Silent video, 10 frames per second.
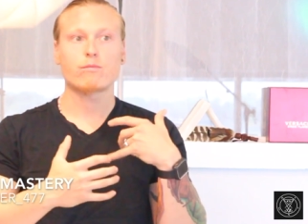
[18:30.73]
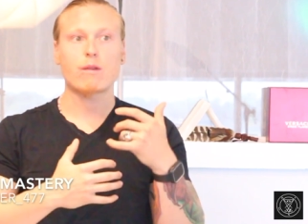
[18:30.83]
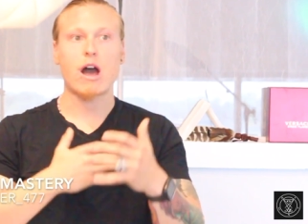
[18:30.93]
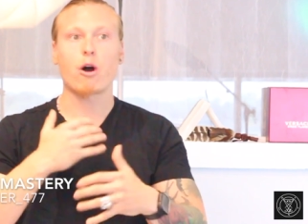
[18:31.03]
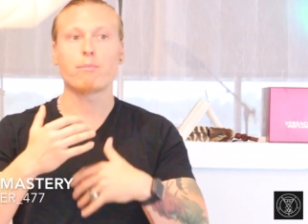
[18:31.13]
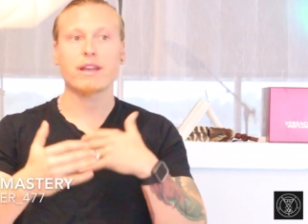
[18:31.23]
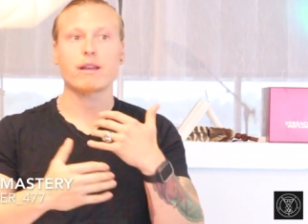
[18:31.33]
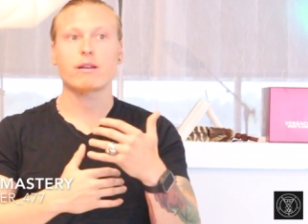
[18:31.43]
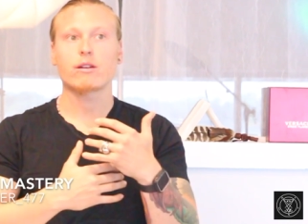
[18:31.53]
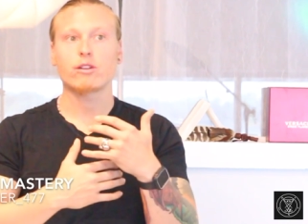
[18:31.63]

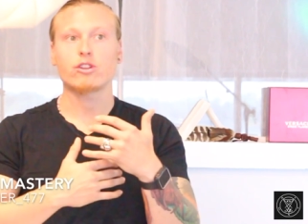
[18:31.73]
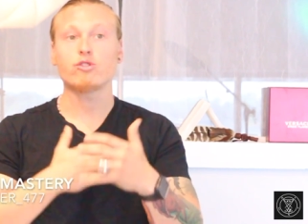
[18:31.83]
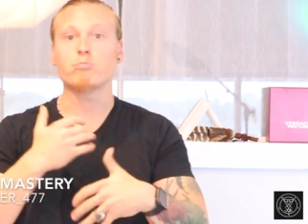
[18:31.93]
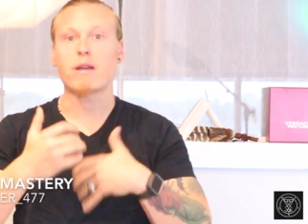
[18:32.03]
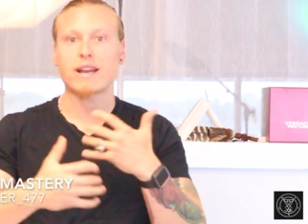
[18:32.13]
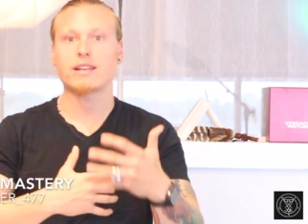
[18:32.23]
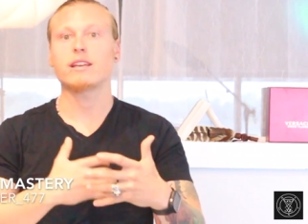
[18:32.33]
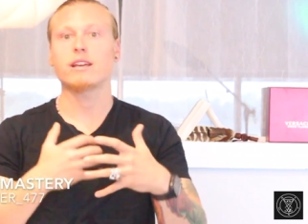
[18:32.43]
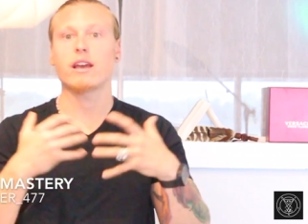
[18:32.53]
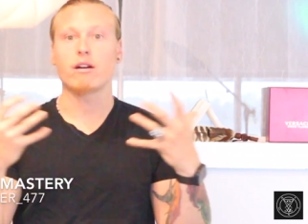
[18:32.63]
helping
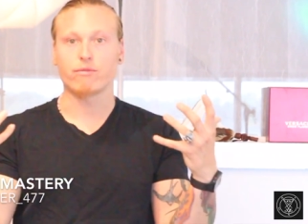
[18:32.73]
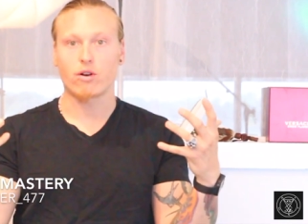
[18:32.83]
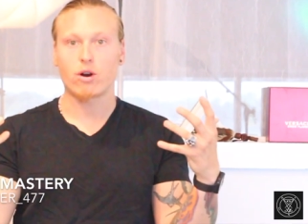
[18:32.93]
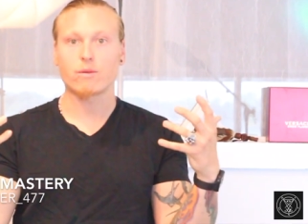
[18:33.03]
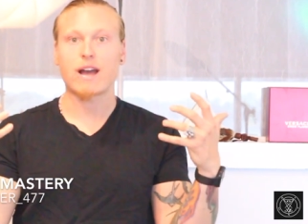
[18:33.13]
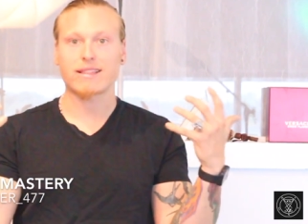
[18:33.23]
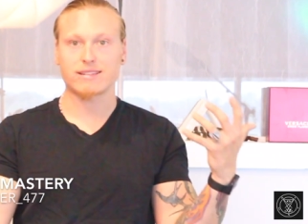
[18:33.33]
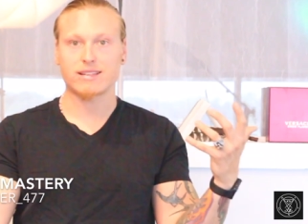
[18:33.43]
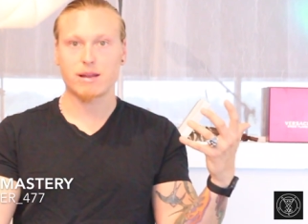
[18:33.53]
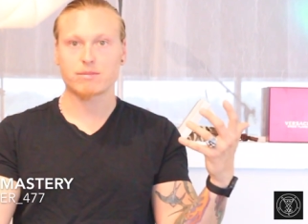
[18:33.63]
humanity evolve at
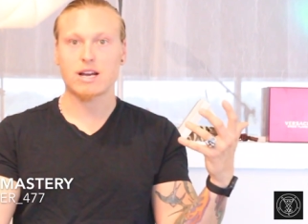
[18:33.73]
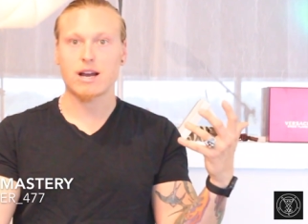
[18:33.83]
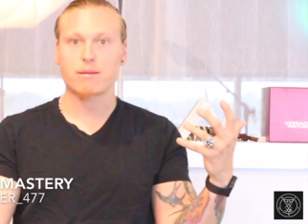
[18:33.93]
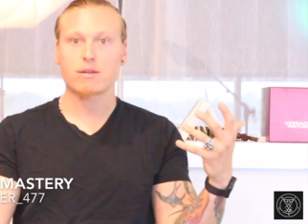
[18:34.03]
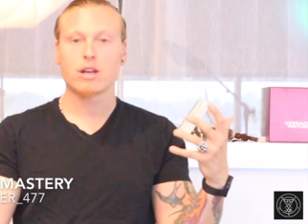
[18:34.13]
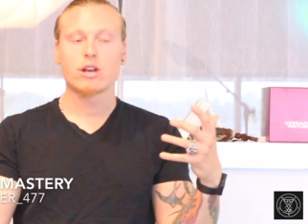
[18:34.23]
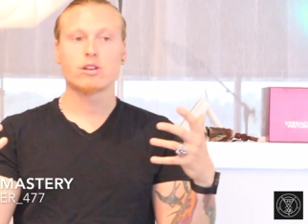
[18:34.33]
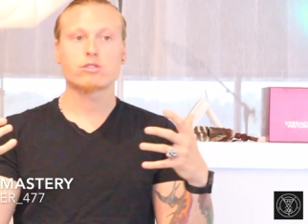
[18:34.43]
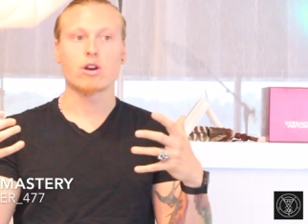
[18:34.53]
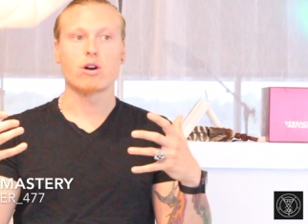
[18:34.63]
the same time
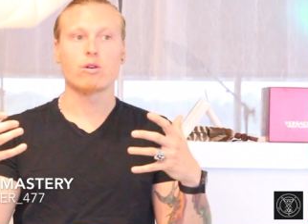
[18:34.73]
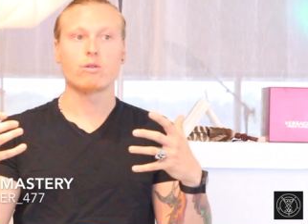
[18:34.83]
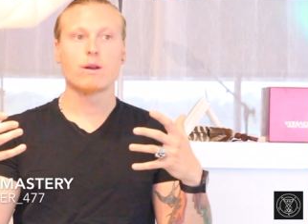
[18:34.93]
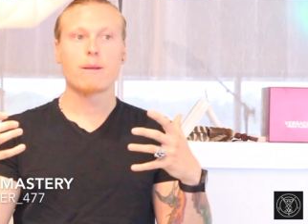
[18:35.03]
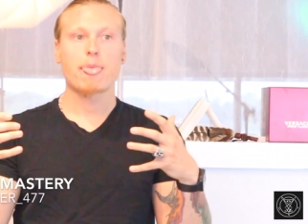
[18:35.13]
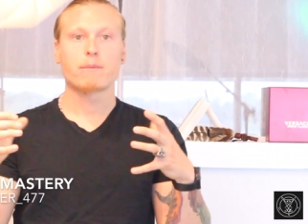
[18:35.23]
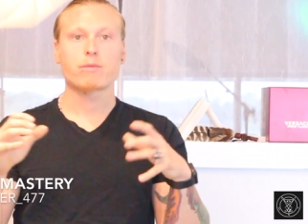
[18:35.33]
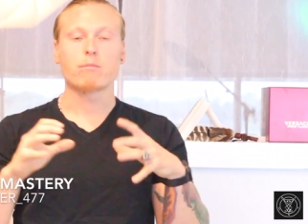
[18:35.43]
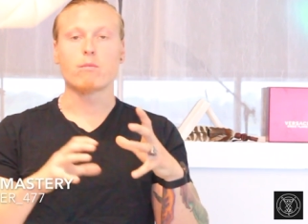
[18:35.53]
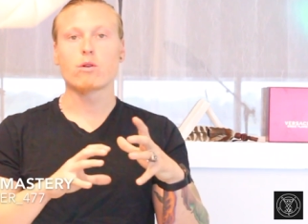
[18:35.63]
so
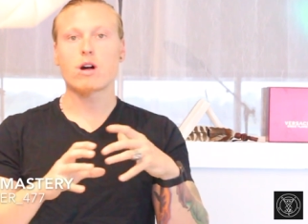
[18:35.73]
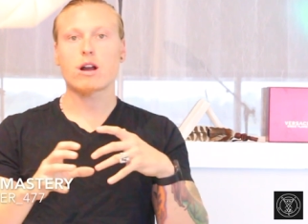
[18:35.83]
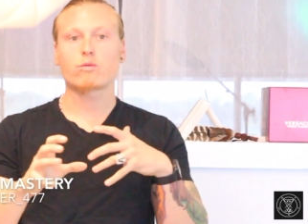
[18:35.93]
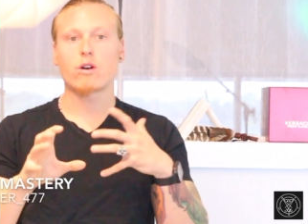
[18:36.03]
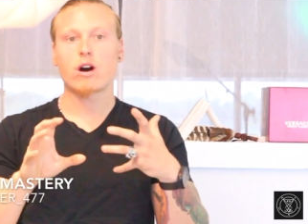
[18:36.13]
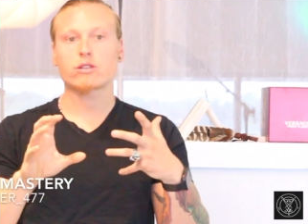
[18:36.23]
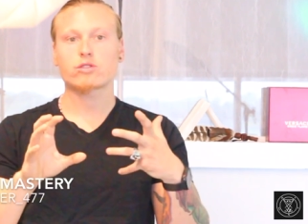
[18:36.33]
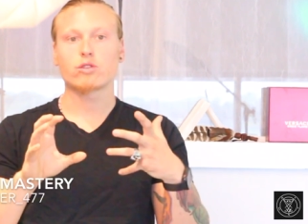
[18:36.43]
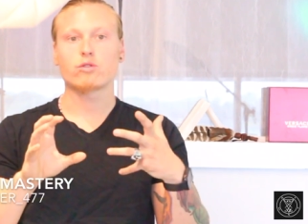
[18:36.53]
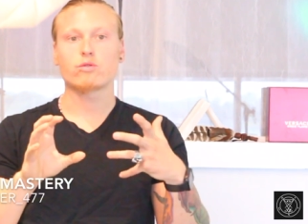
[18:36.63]
moloch will
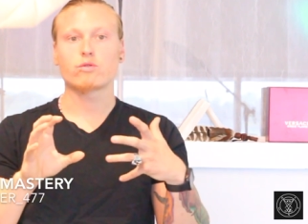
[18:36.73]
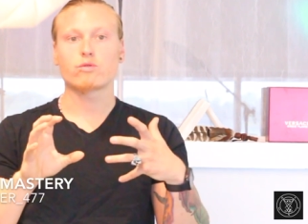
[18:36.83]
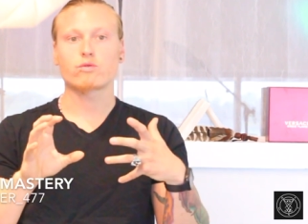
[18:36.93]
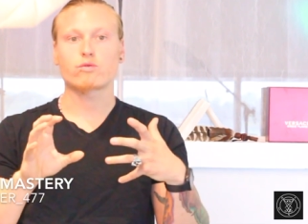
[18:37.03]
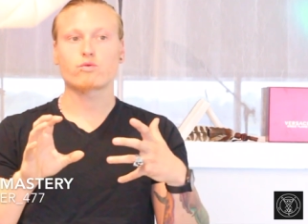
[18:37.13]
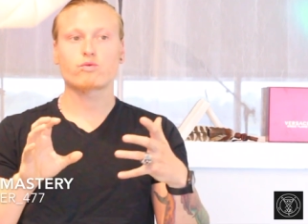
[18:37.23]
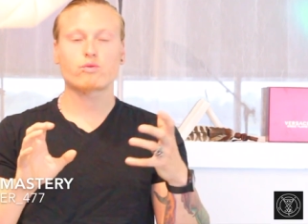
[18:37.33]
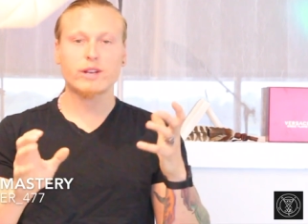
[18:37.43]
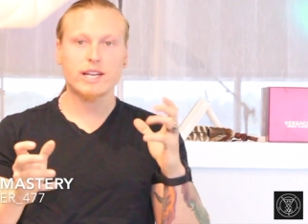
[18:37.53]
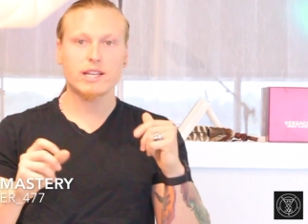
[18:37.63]
also
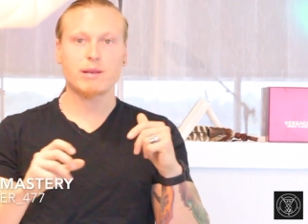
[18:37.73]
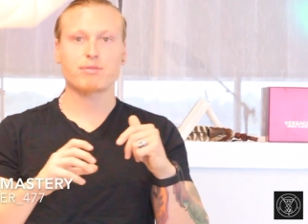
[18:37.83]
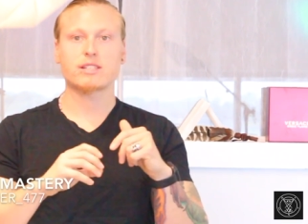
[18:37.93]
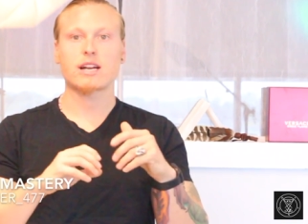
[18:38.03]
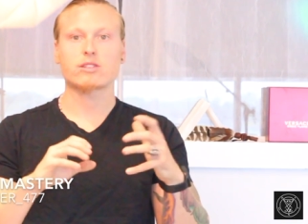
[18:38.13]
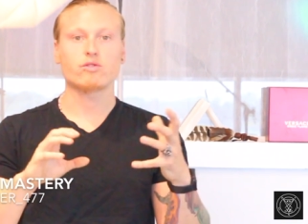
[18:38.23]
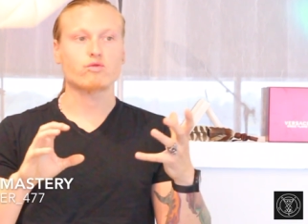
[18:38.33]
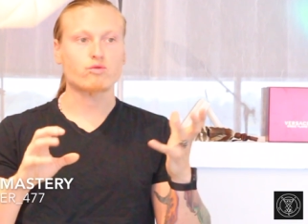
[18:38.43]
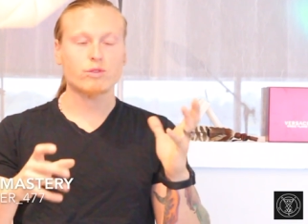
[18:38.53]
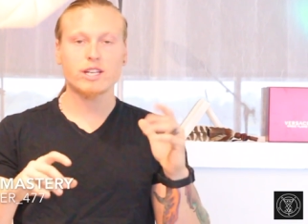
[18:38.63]
really protect
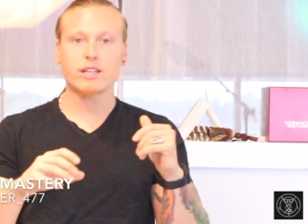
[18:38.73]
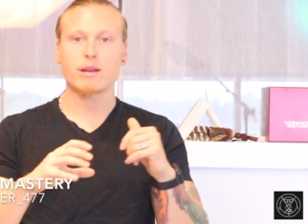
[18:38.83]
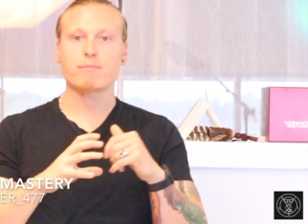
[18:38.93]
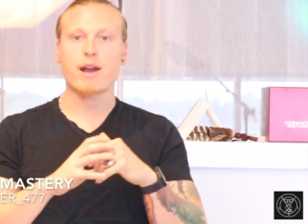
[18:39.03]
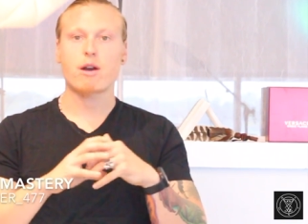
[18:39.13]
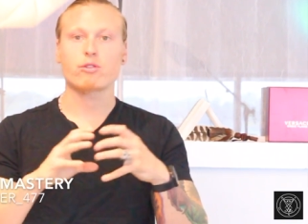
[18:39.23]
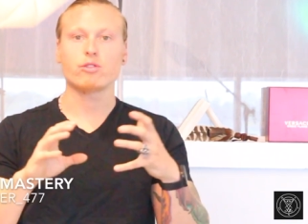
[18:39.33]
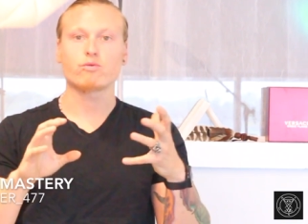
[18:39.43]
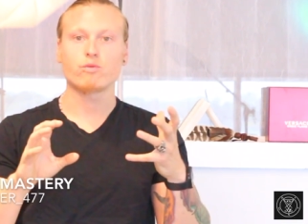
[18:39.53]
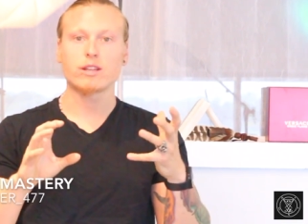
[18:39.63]
you really empower
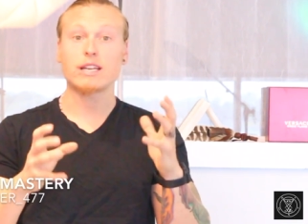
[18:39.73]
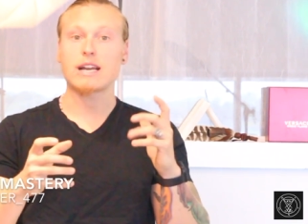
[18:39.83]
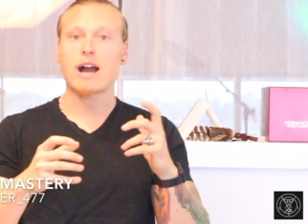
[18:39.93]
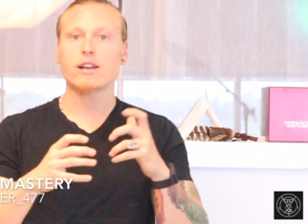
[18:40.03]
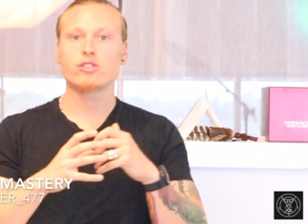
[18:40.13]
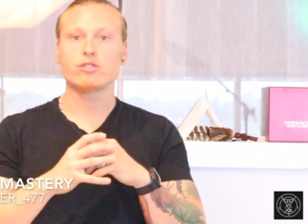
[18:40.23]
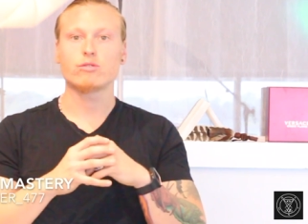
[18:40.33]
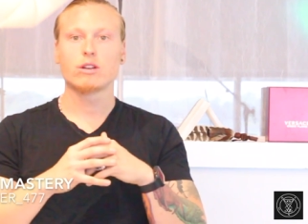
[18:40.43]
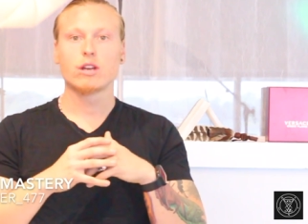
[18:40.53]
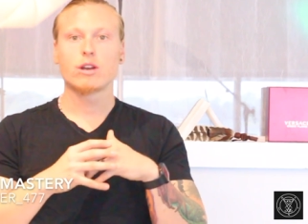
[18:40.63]
you really guide you